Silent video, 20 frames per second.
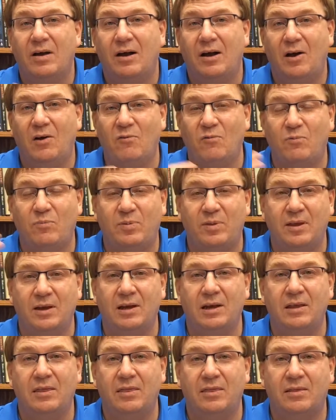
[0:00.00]
of
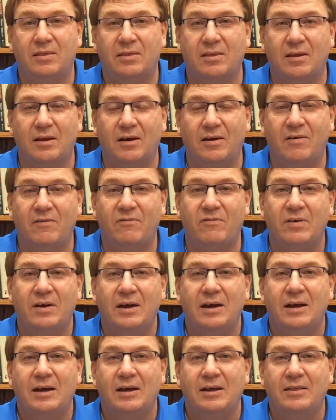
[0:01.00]

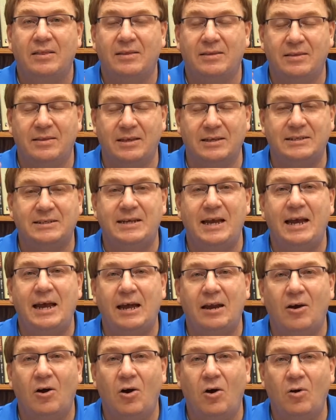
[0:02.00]
the
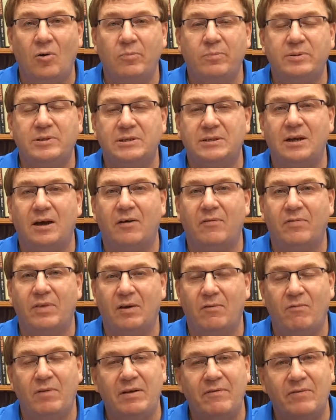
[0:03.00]
stay-at-home stuff
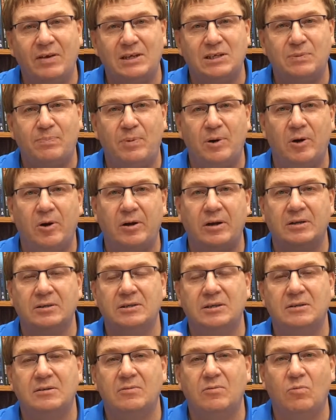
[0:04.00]
that we've
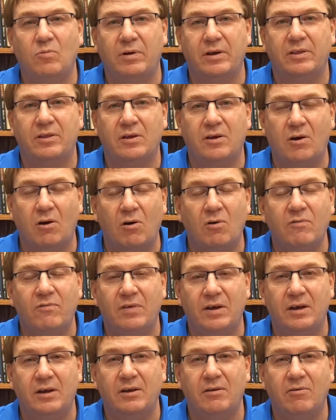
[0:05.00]
experienced with
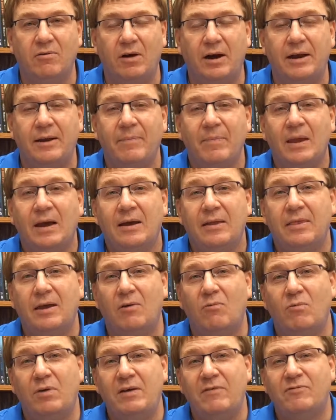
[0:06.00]
COVID, right?
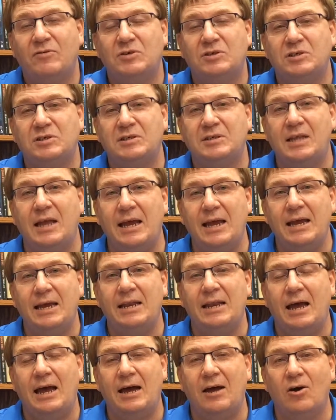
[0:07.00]
That we've
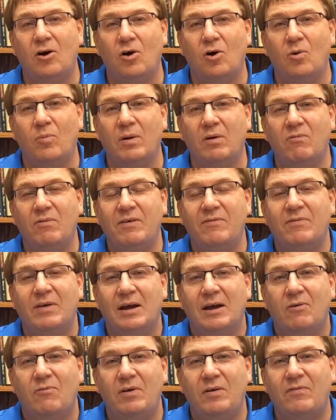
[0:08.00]
stayed at home and
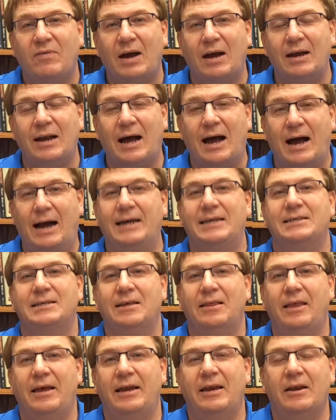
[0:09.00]
we've kind of
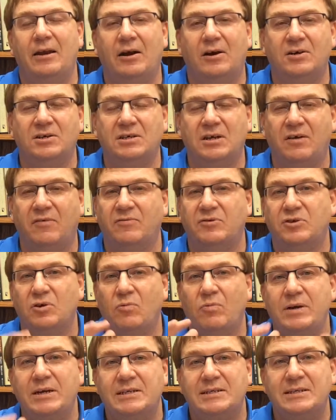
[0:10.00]
isolated ourselves. So
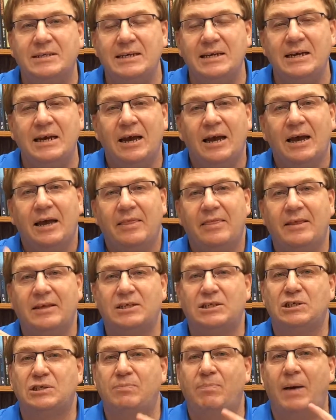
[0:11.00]
we see
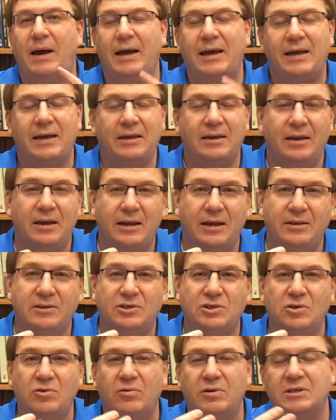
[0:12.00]
this spike in
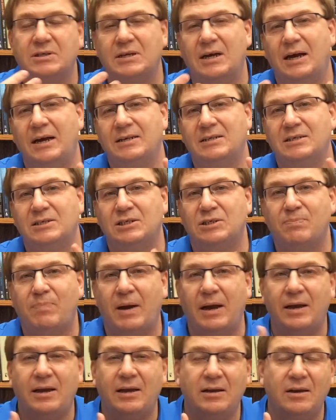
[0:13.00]
suicides and
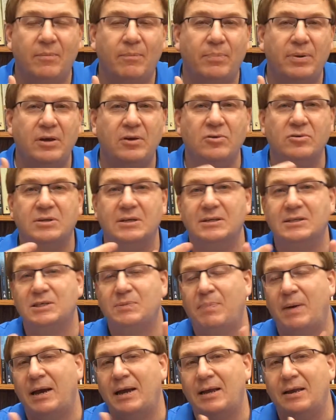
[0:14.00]
spike in abuse and
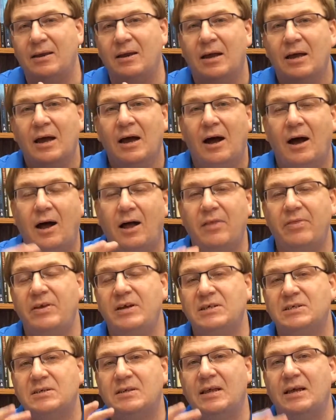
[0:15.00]
spike in all
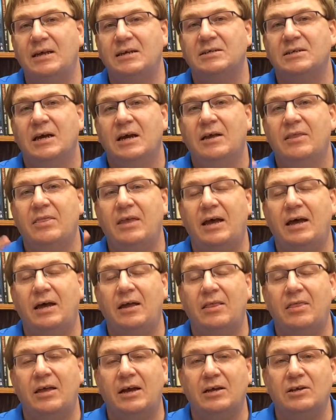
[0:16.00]
these things
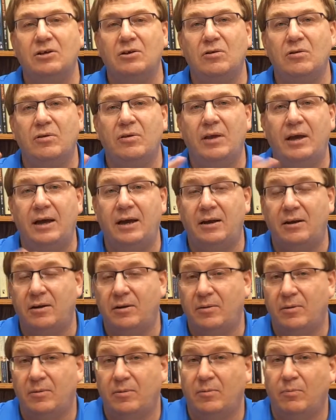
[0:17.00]
that
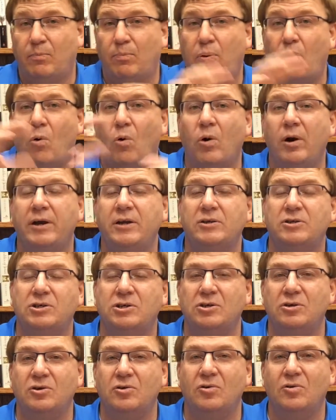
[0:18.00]
point
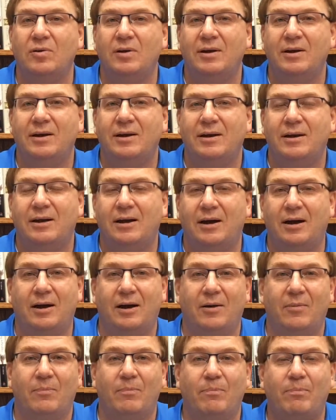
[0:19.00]
to
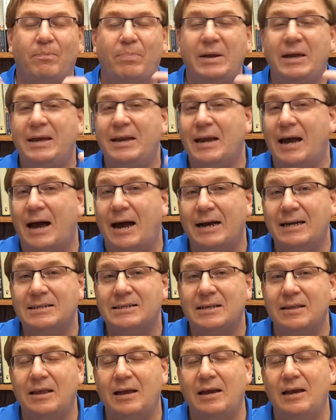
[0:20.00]
being
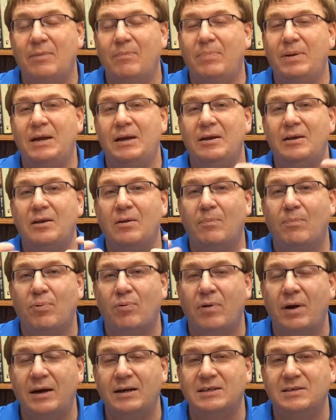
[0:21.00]
isolated, being
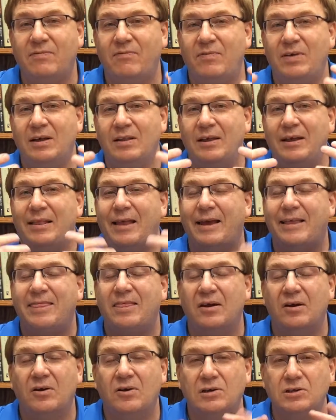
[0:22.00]
depressed, feeling like
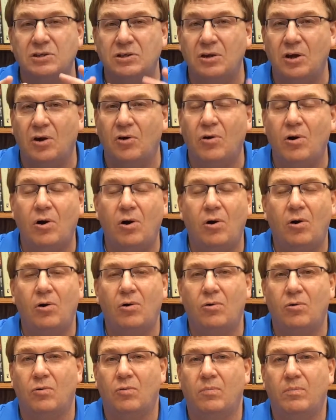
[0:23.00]
there is no
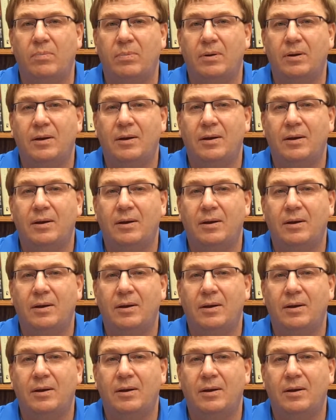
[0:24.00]
hope.